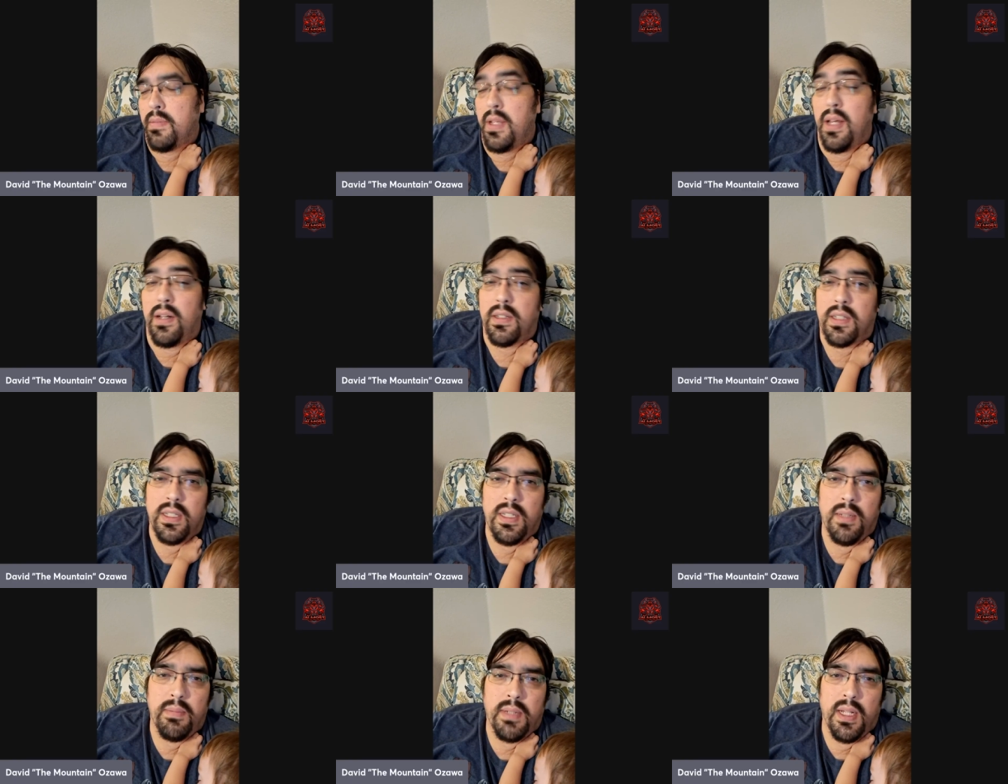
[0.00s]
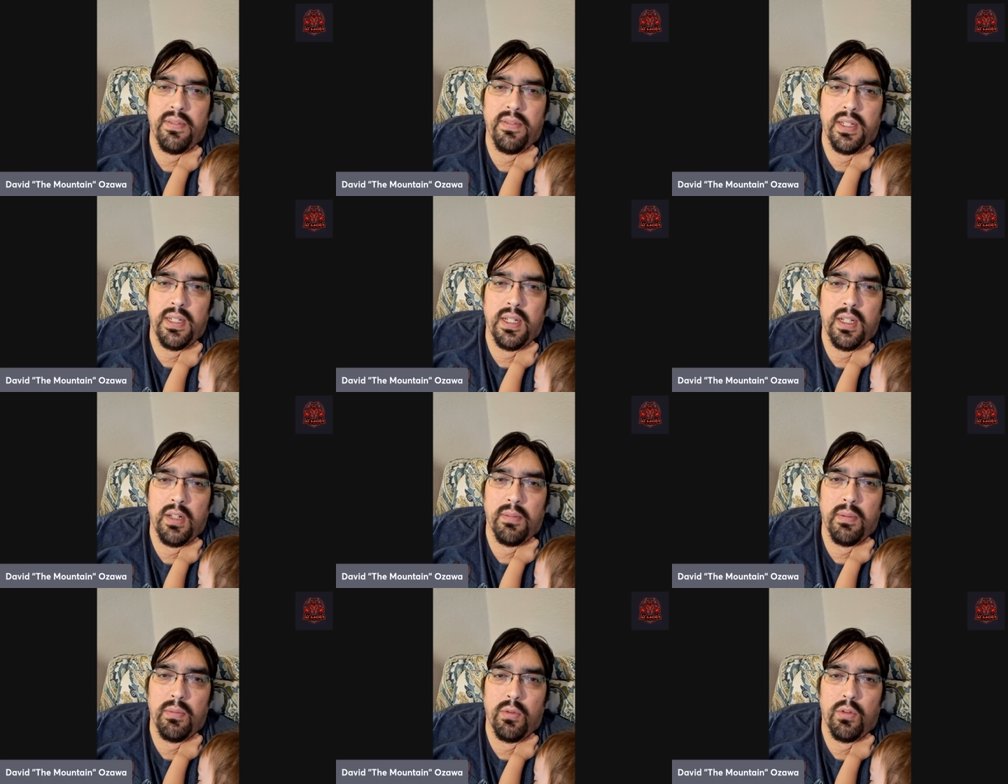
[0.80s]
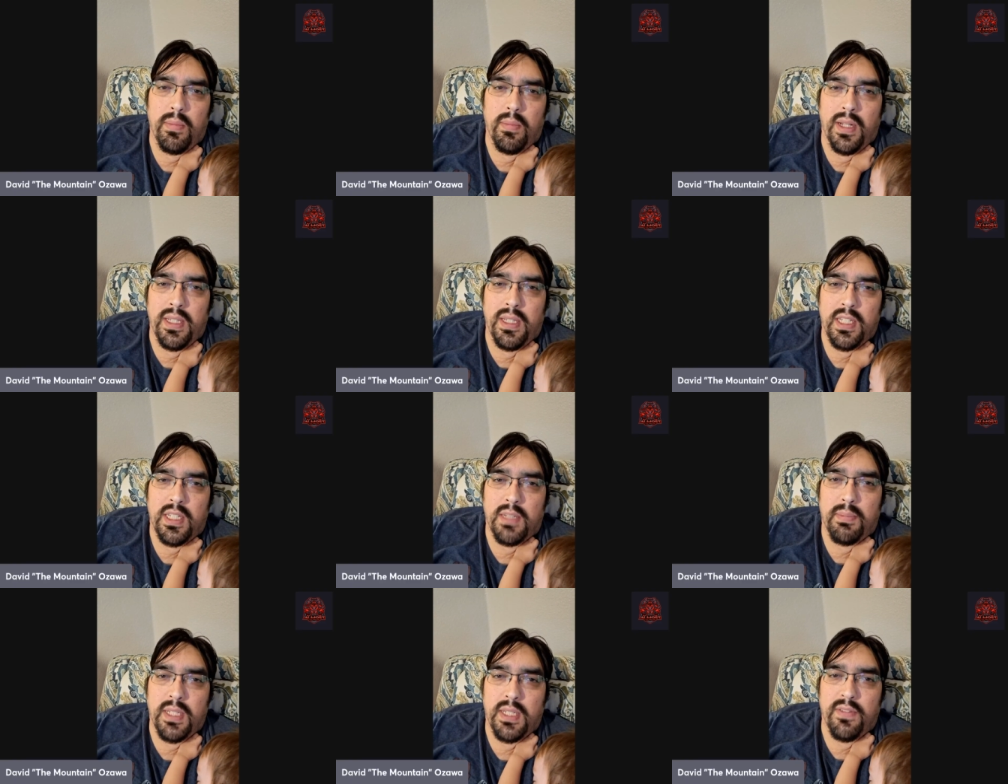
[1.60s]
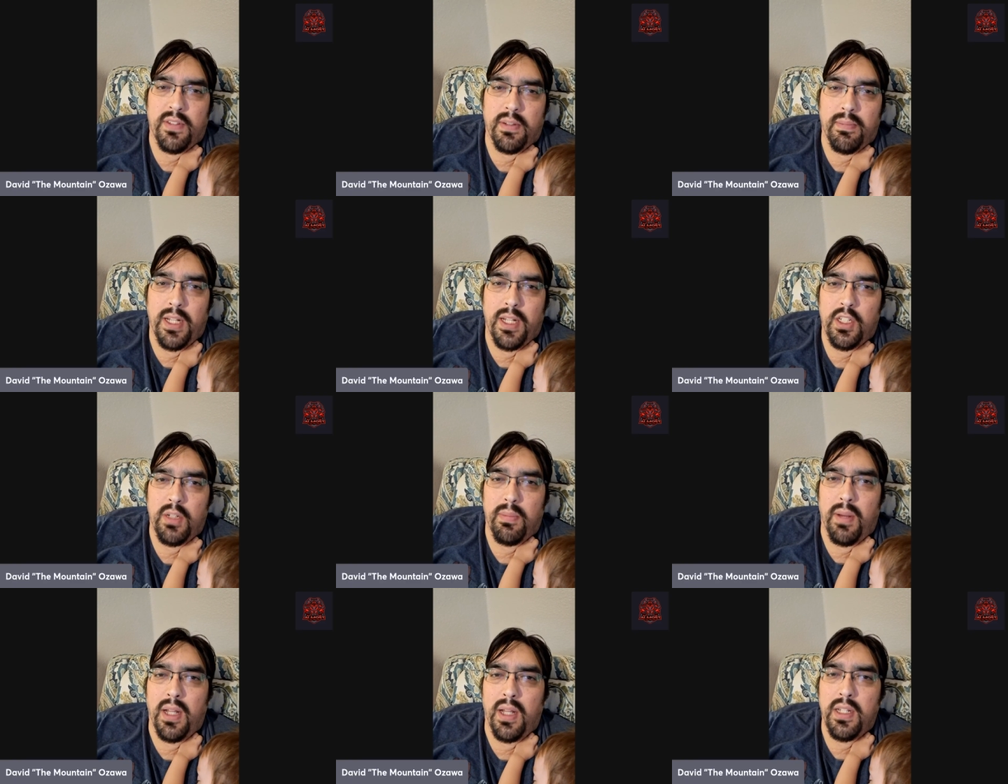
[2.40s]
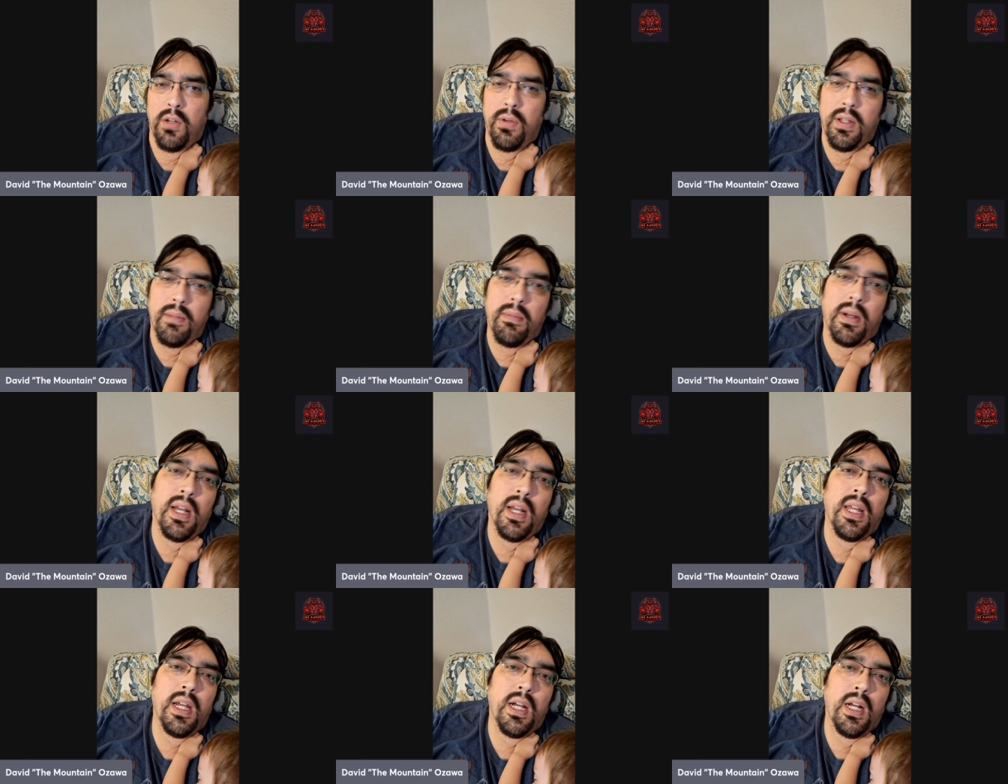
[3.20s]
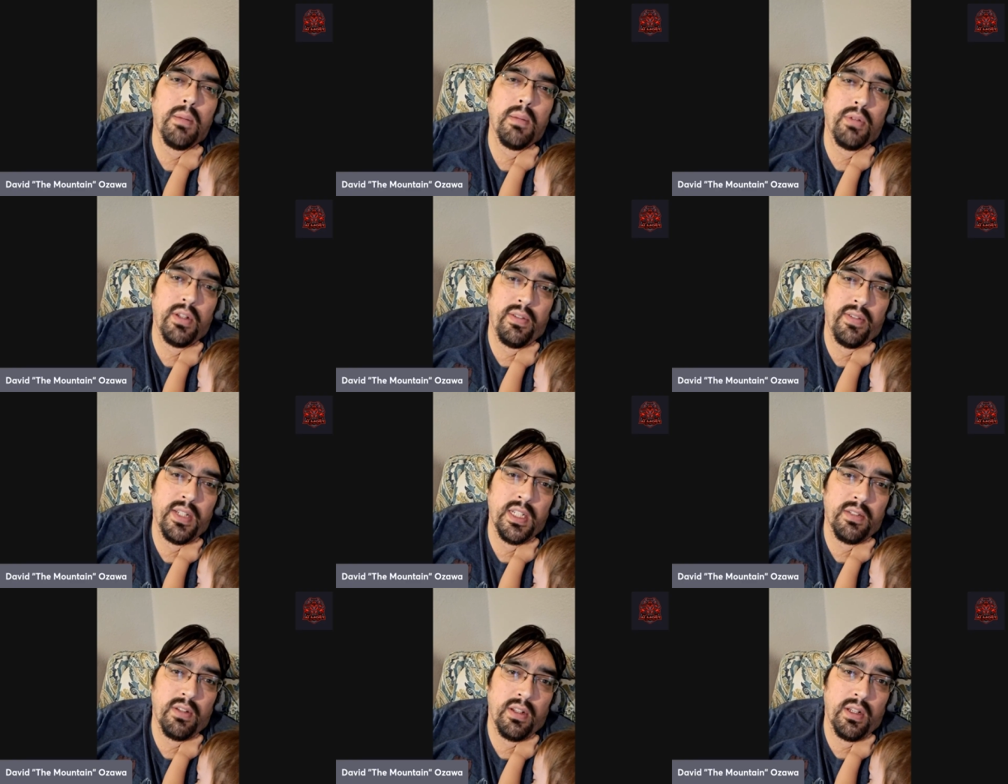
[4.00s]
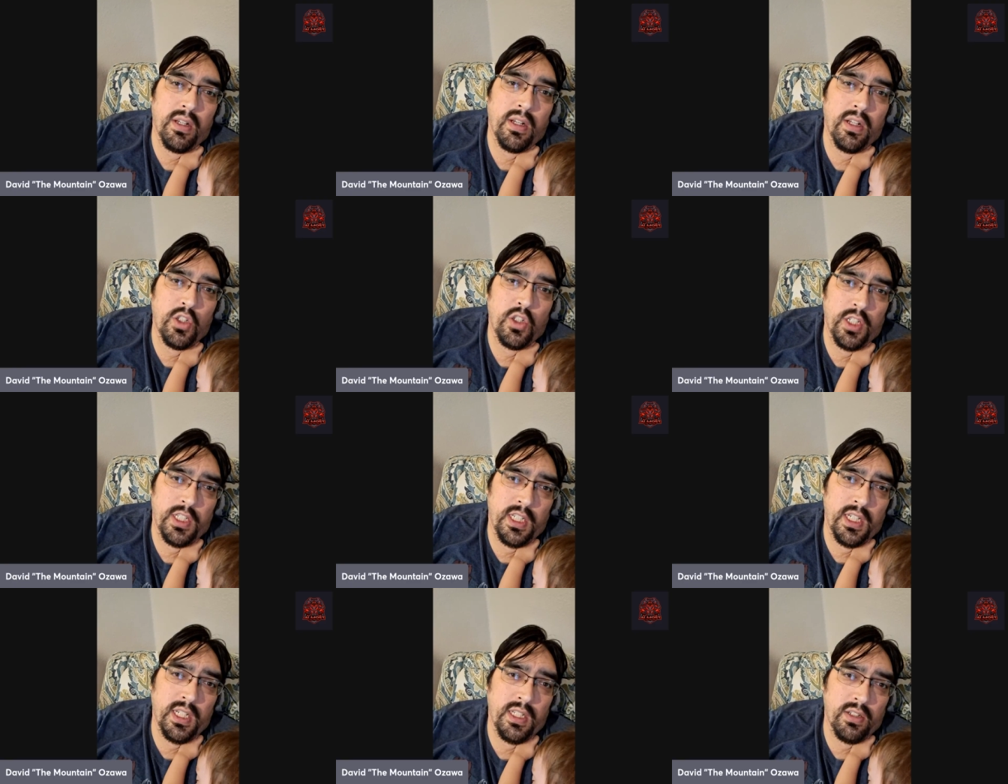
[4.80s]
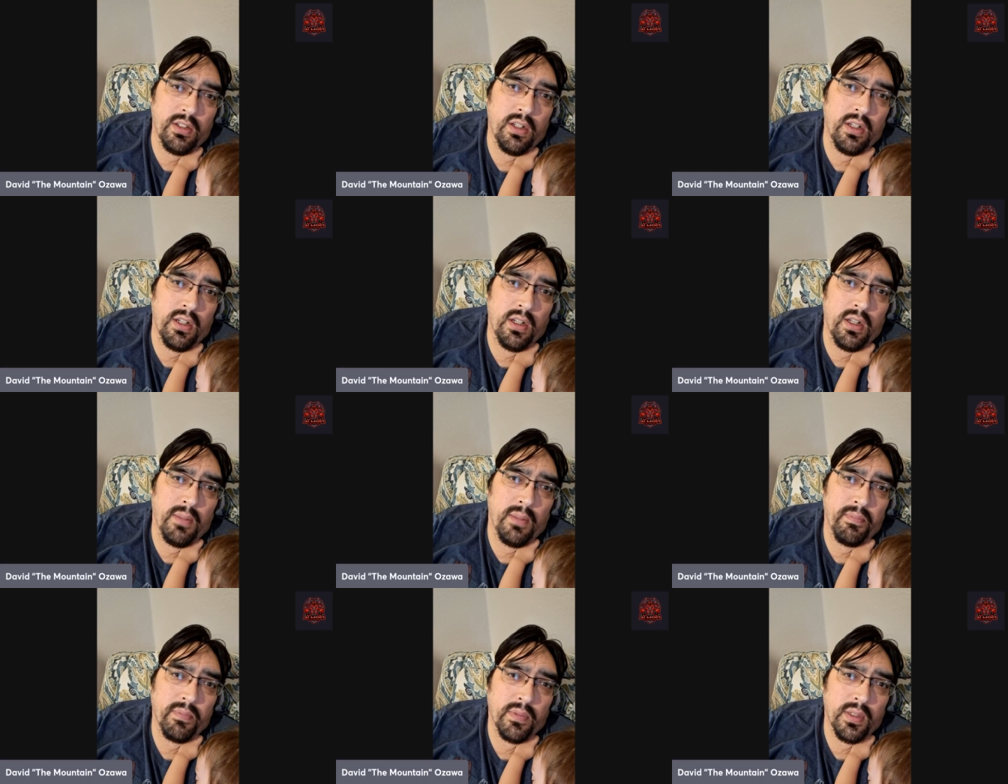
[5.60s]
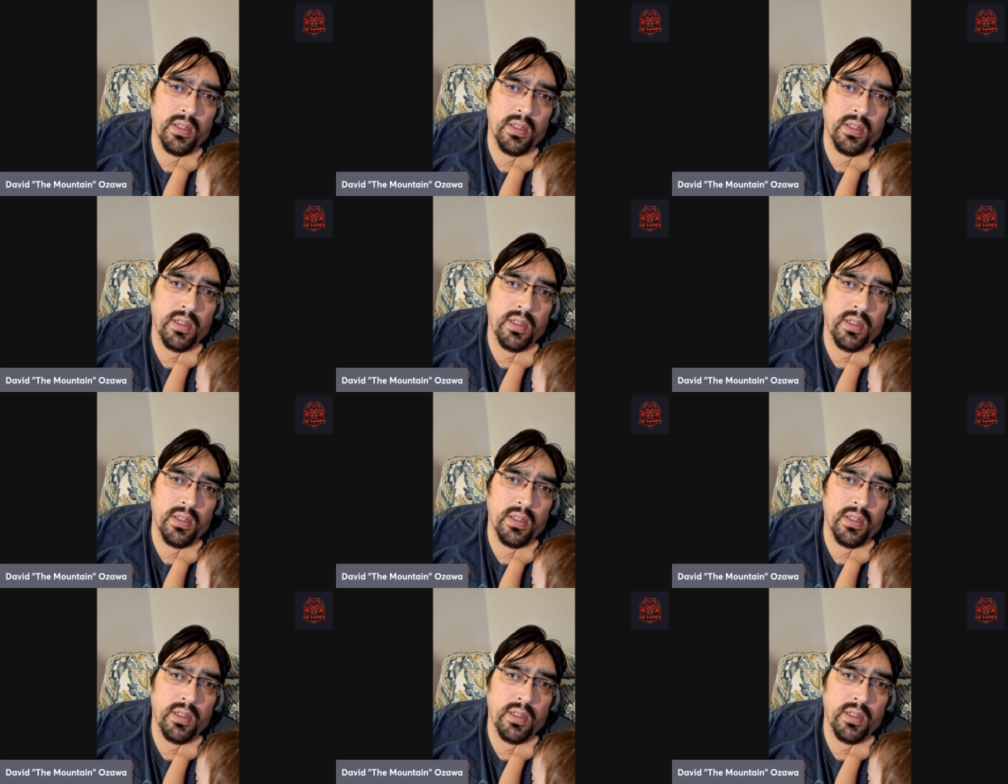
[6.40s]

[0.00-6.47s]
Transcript: Yeah, I was going to deep dive in a little bit more about this specific matchup. I know in my previous Grand